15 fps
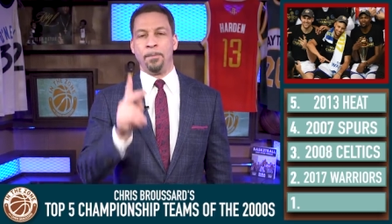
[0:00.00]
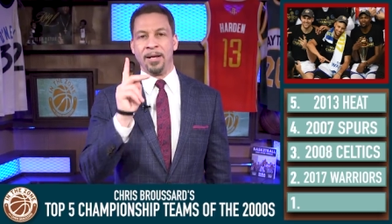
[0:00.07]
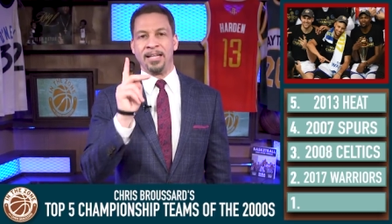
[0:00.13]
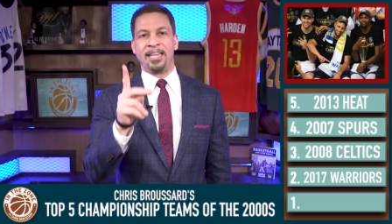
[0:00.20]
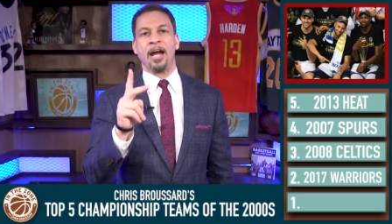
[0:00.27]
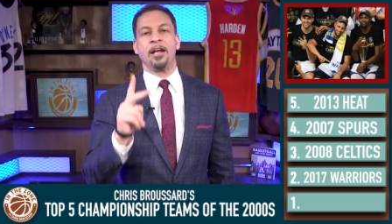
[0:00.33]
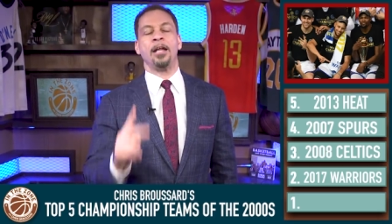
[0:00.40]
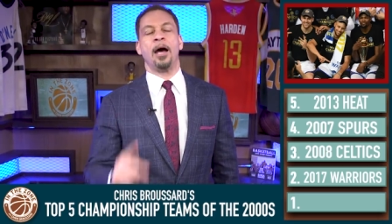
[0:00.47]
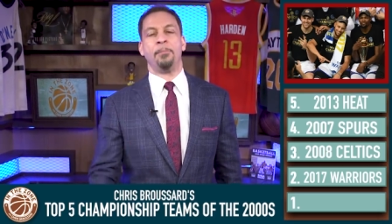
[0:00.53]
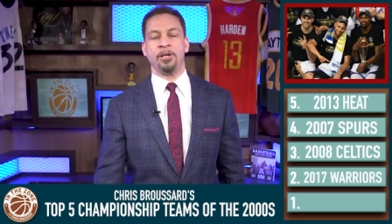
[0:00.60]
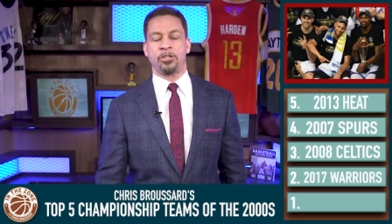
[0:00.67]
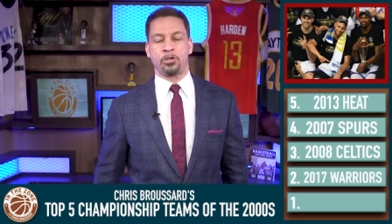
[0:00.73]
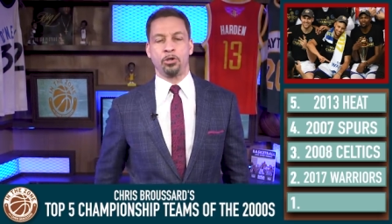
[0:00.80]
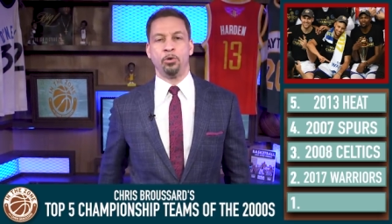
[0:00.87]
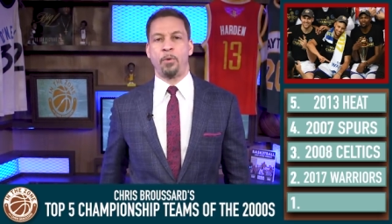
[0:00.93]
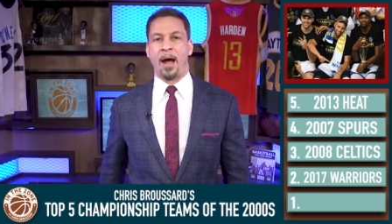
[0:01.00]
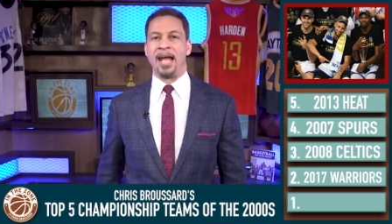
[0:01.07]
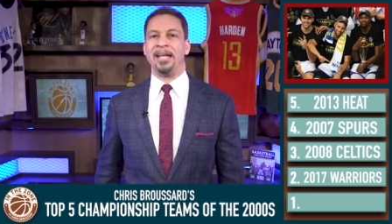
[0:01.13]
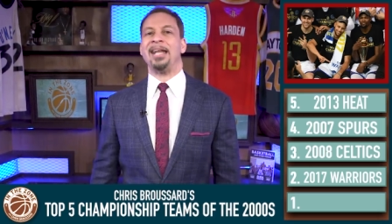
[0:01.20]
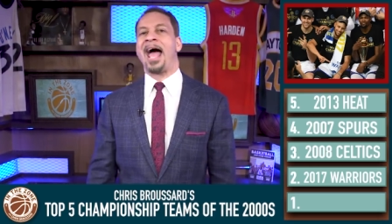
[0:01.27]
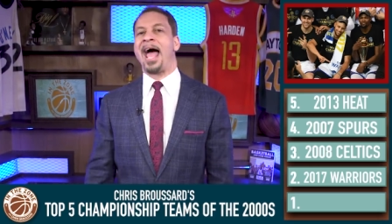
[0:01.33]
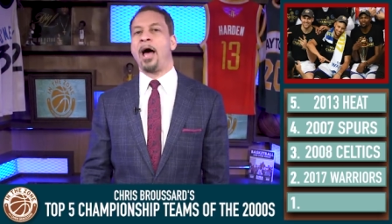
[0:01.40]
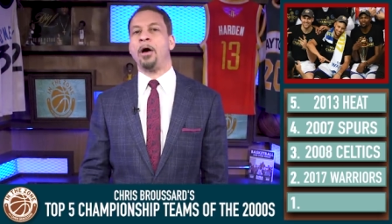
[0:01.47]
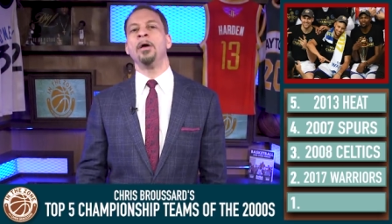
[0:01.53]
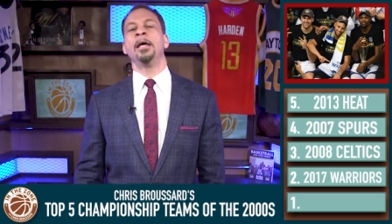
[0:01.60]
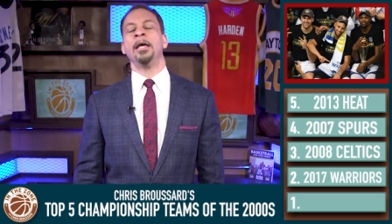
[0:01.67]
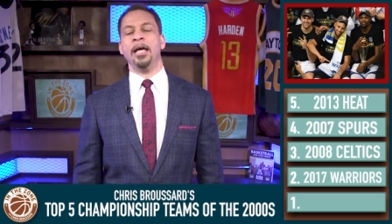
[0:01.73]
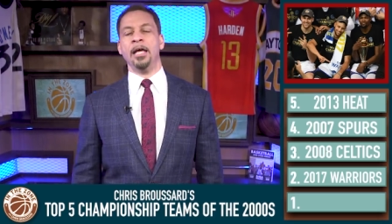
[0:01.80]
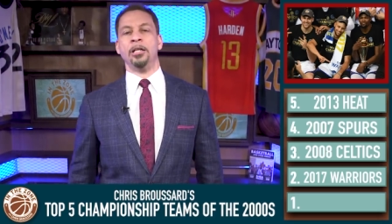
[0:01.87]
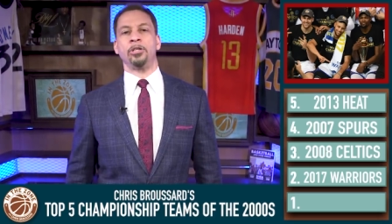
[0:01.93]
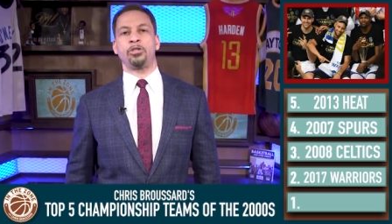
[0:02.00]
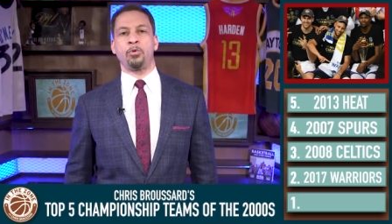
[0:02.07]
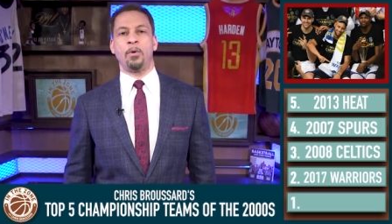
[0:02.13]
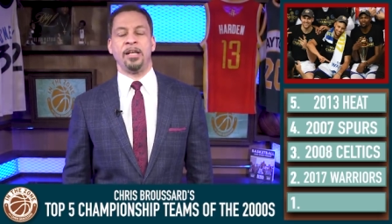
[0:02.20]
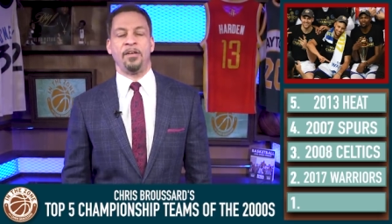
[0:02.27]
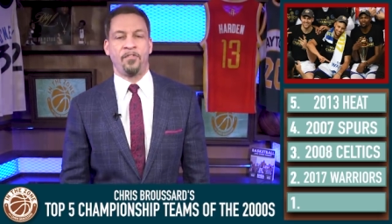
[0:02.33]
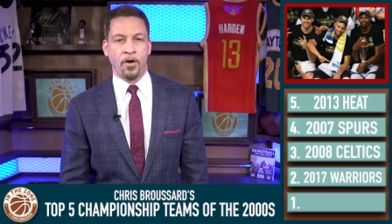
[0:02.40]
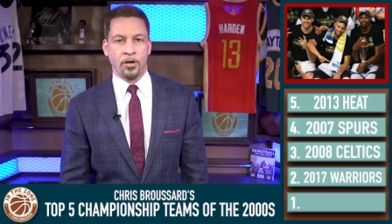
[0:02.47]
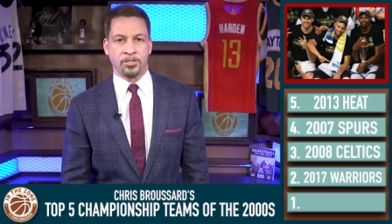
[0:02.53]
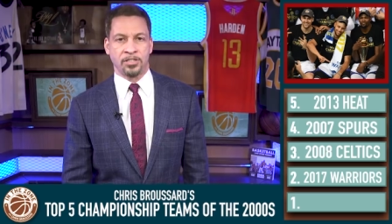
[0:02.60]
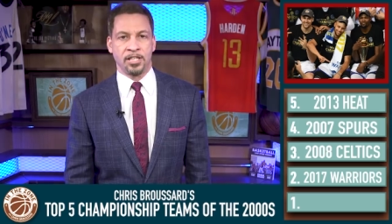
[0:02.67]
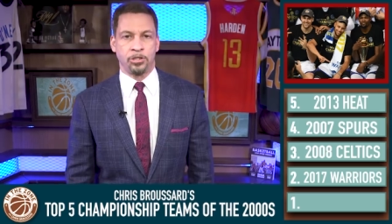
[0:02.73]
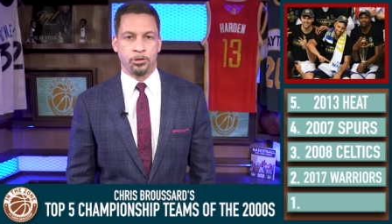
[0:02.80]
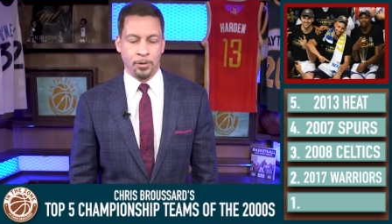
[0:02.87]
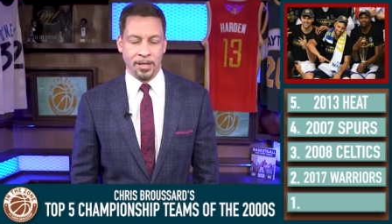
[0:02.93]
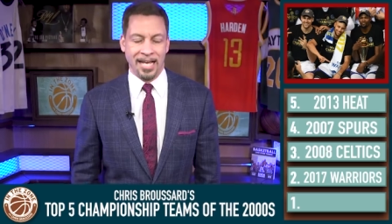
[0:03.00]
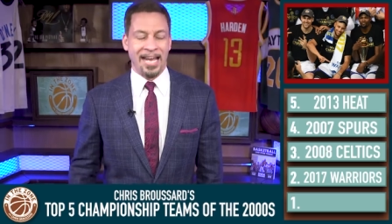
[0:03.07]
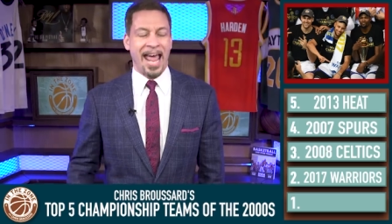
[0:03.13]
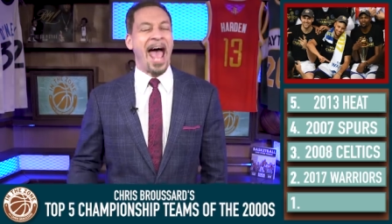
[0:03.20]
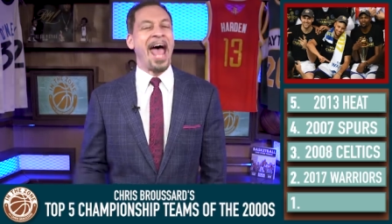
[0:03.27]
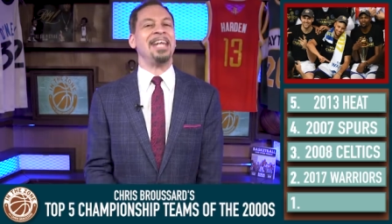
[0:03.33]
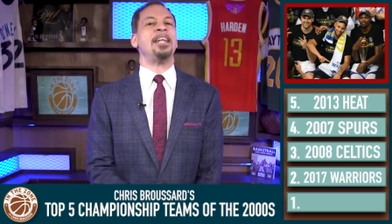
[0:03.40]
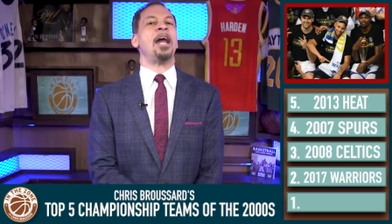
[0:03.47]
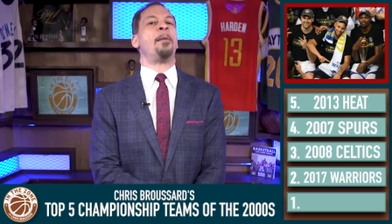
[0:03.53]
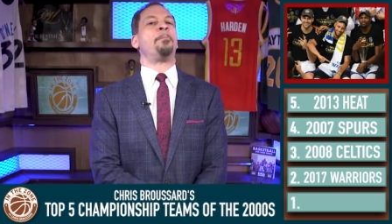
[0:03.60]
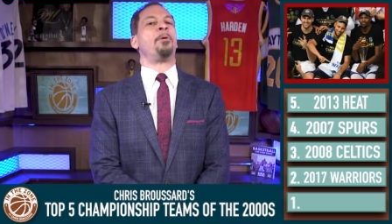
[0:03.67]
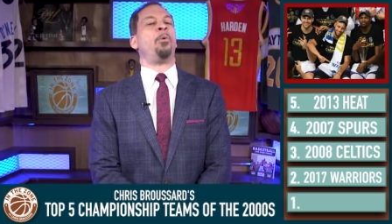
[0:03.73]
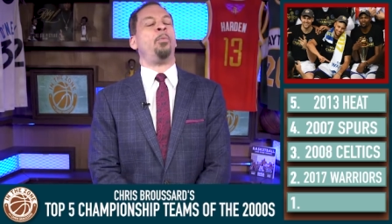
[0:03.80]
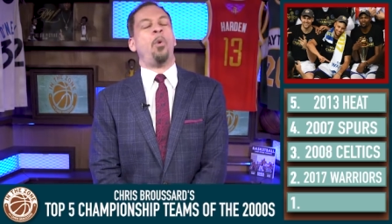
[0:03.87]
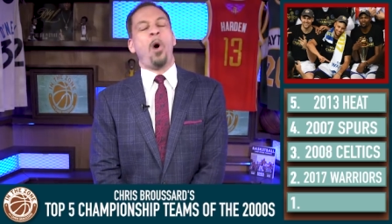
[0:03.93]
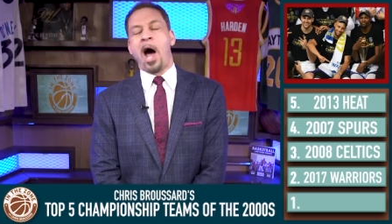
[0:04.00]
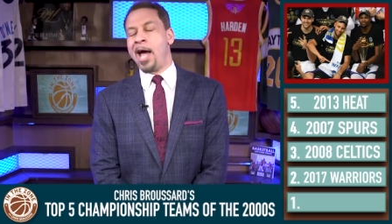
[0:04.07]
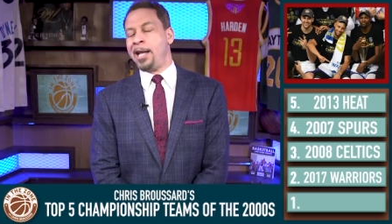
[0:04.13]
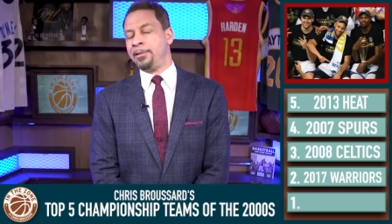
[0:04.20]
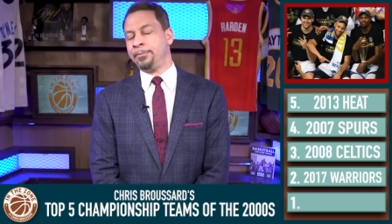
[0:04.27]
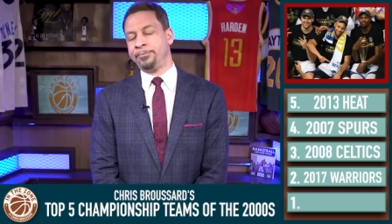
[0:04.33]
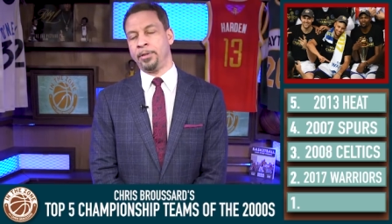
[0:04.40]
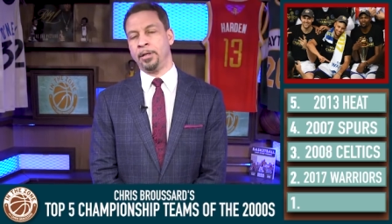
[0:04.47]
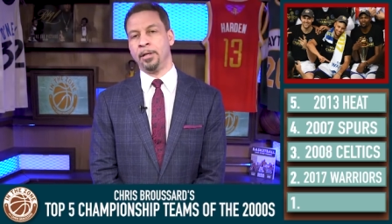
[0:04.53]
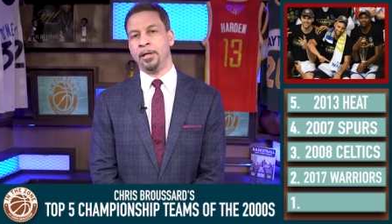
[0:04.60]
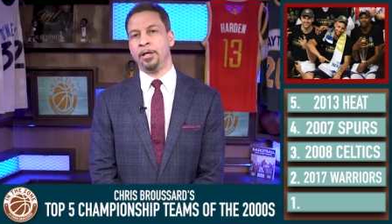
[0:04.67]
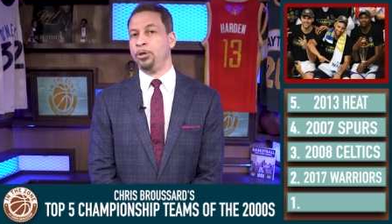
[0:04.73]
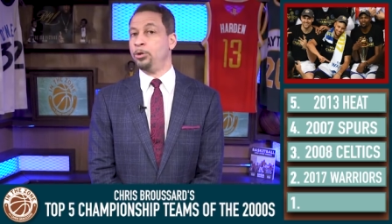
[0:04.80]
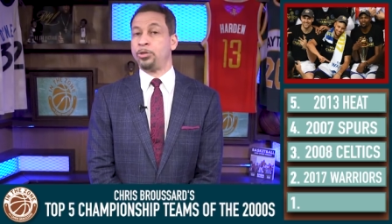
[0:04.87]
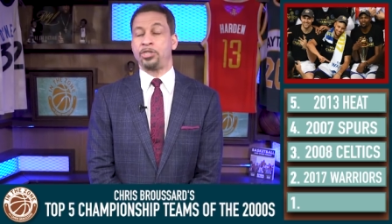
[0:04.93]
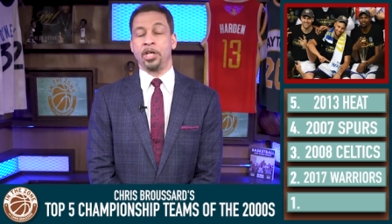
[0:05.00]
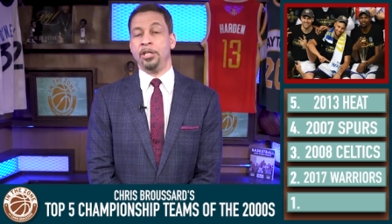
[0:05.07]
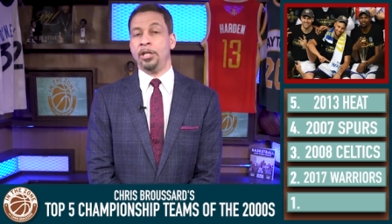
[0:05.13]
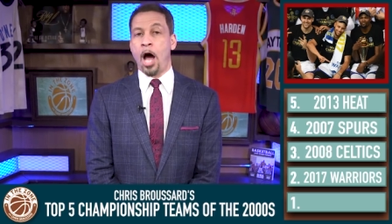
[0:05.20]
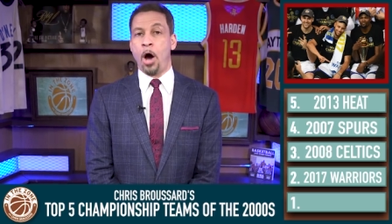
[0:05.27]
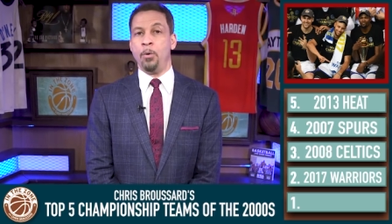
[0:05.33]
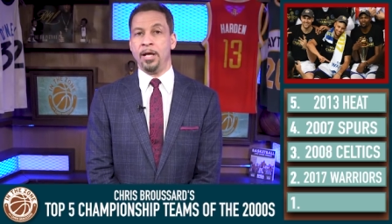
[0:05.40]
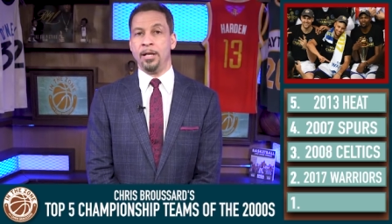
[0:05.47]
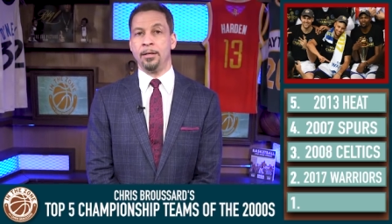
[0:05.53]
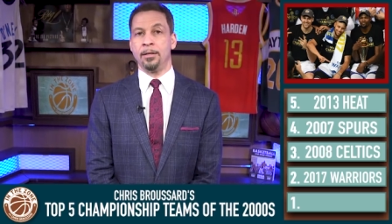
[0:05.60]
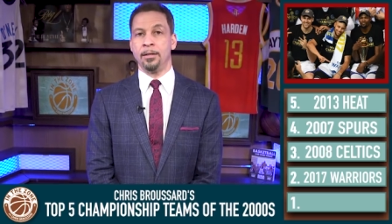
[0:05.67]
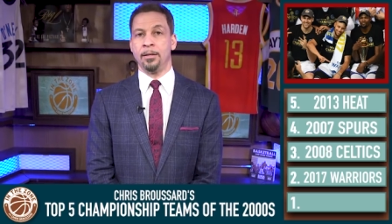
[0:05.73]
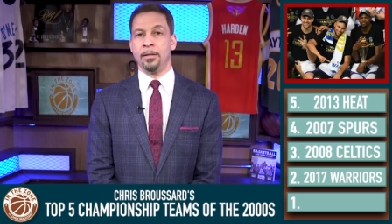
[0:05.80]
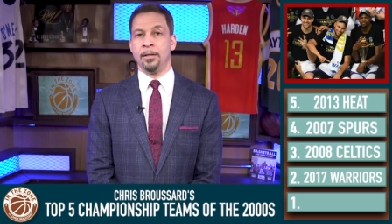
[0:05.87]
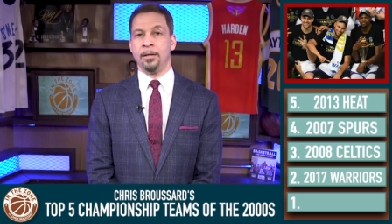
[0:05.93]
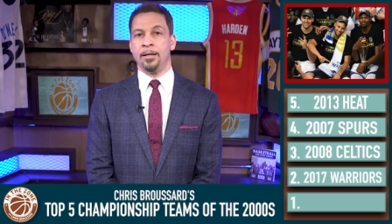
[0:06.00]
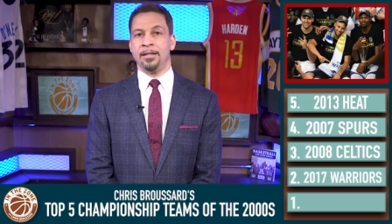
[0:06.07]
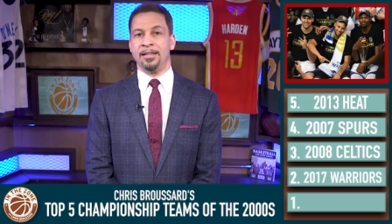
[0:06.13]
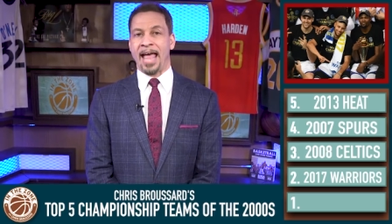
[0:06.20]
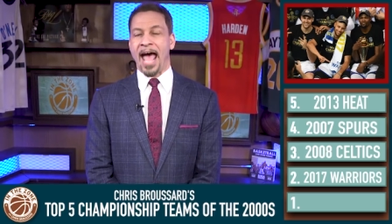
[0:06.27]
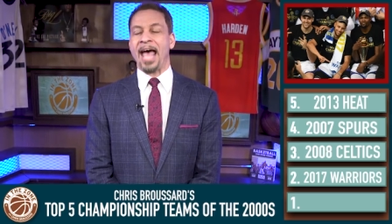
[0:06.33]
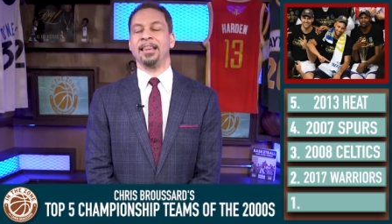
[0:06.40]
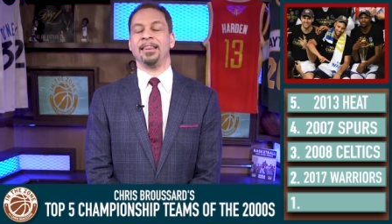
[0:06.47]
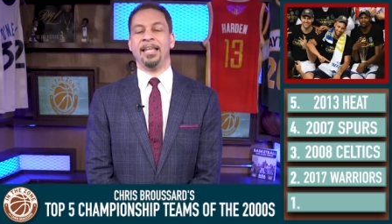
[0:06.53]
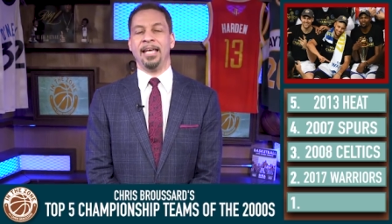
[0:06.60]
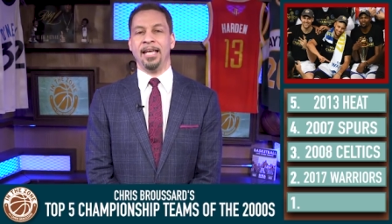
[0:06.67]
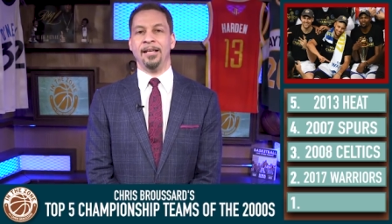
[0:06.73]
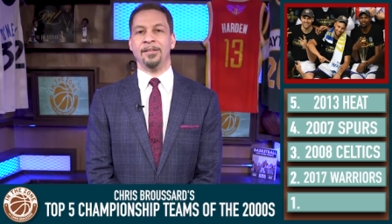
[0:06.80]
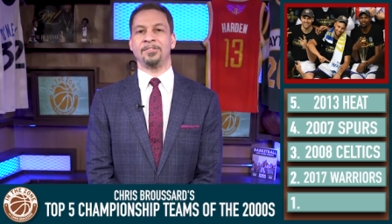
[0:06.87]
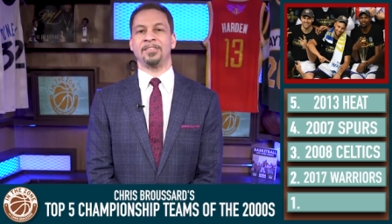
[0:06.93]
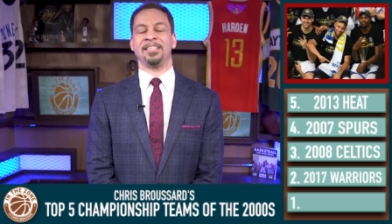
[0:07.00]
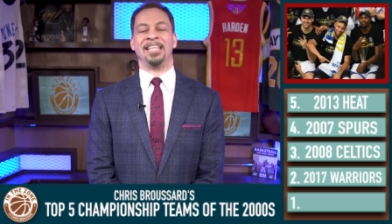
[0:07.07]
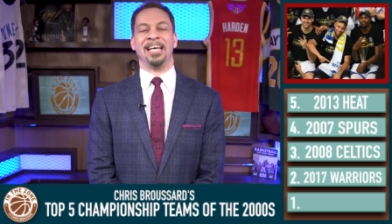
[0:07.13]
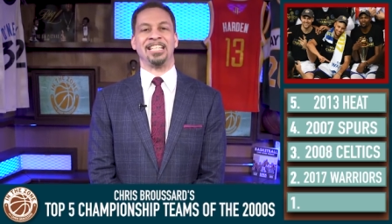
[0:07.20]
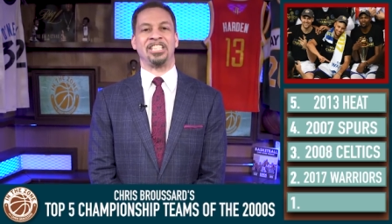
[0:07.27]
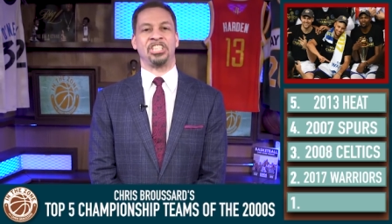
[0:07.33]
But they're number two right now in the 21st century. And at number one, you should know it, that leaves the